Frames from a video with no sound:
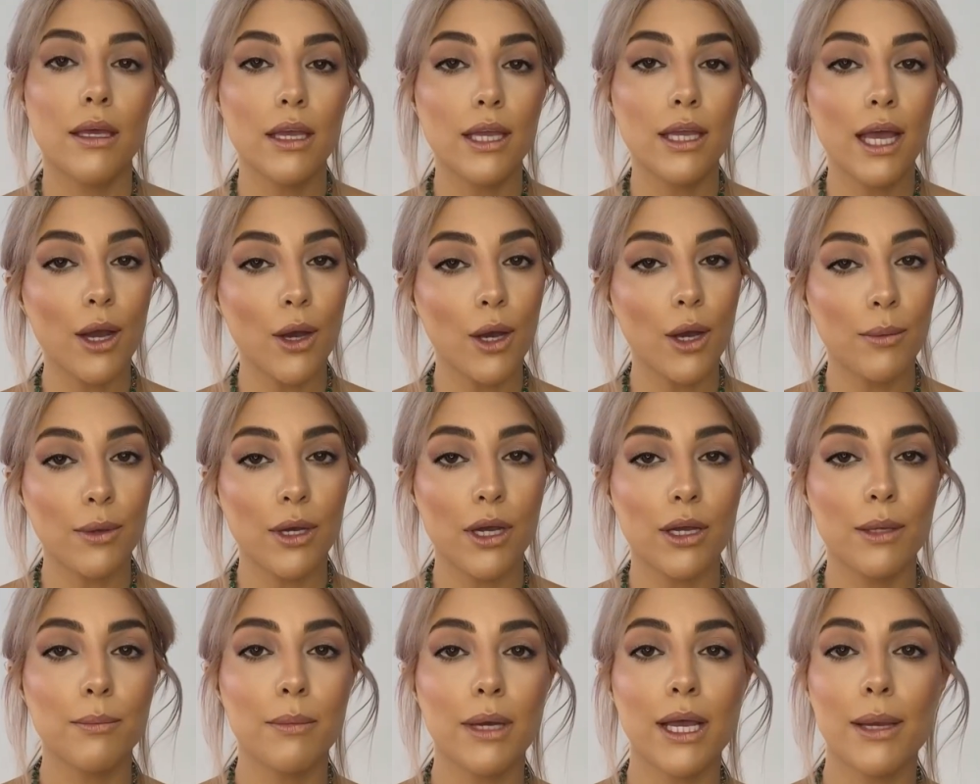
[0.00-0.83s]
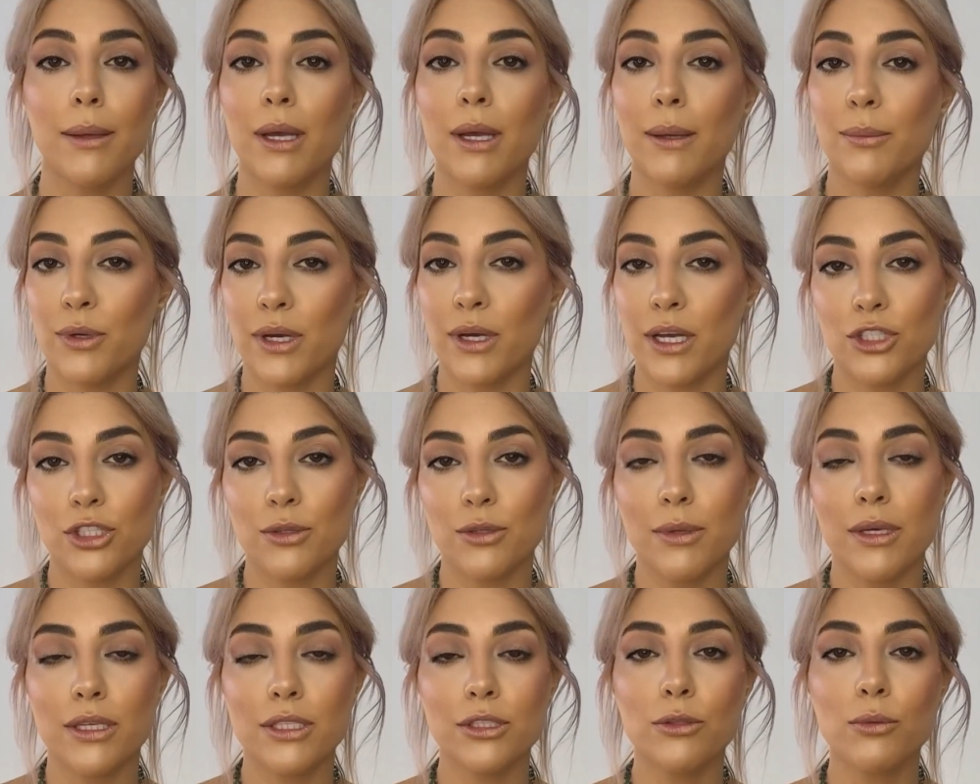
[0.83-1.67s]
Now I'm going to make my brush a
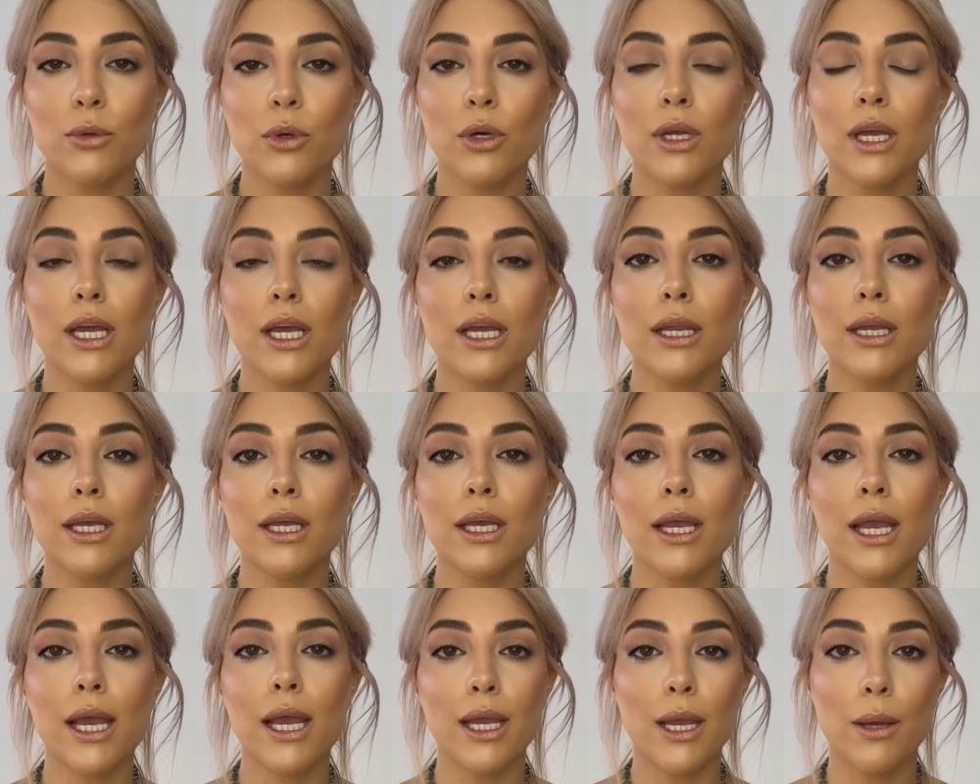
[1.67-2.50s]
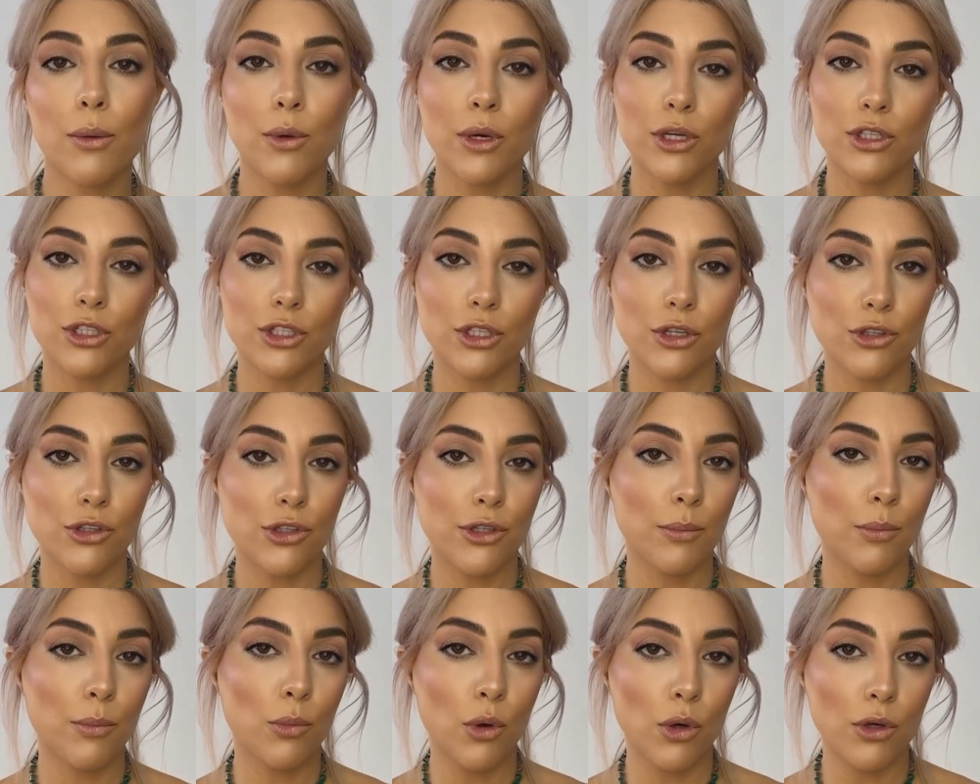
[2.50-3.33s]
bit smaller, and I want to use
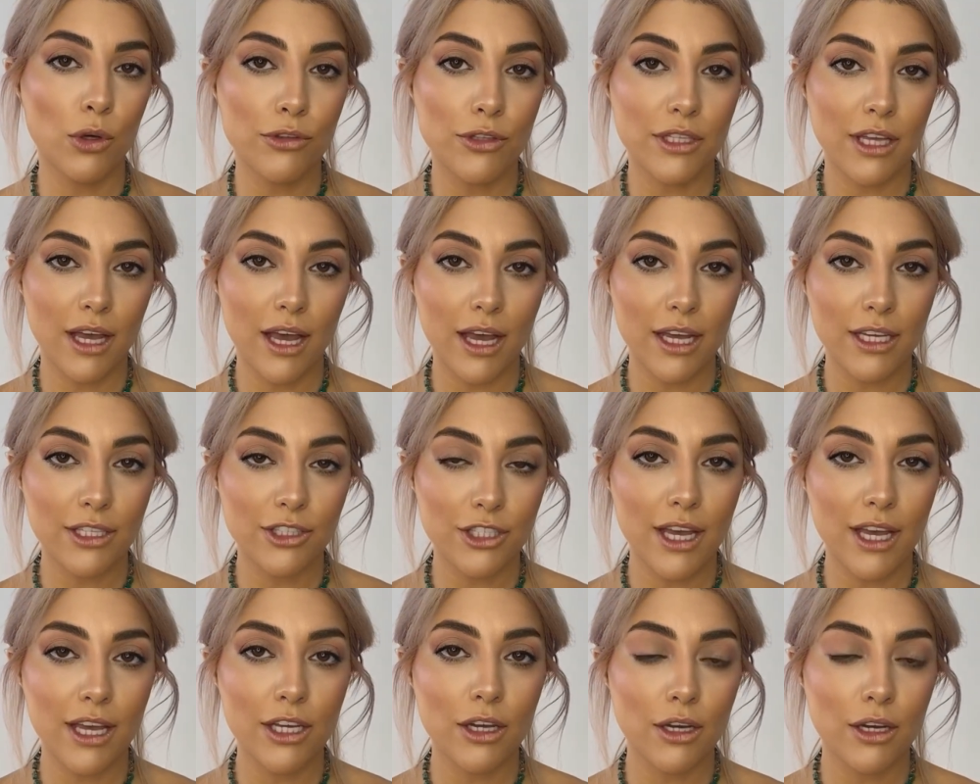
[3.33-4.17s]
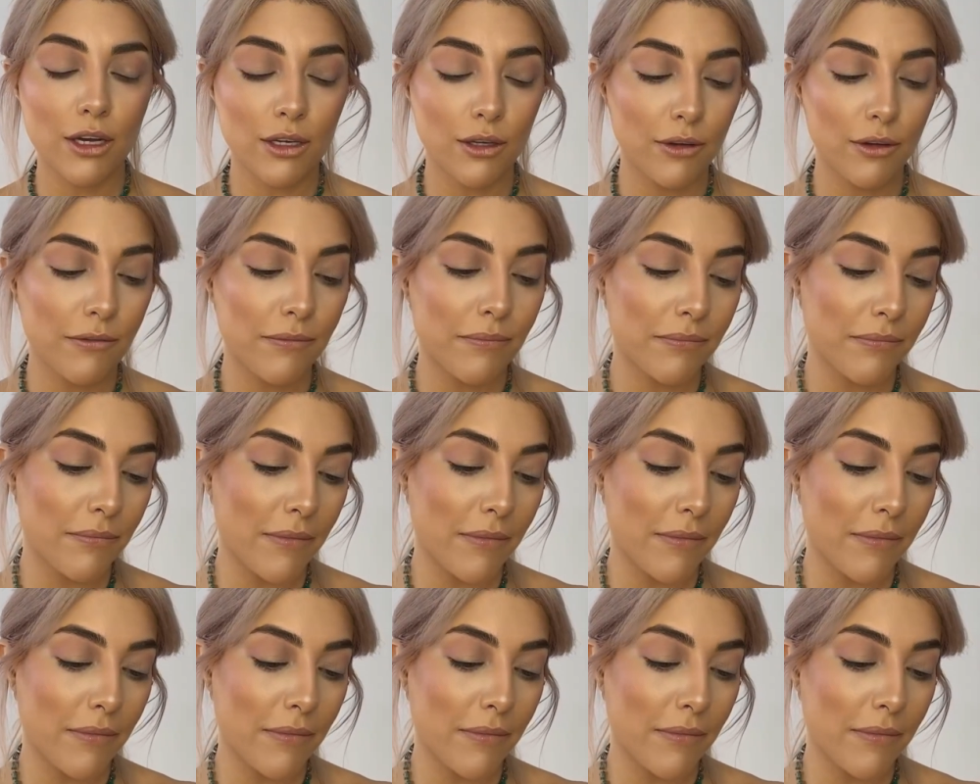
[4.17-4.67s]
the Morphe eyeshadow.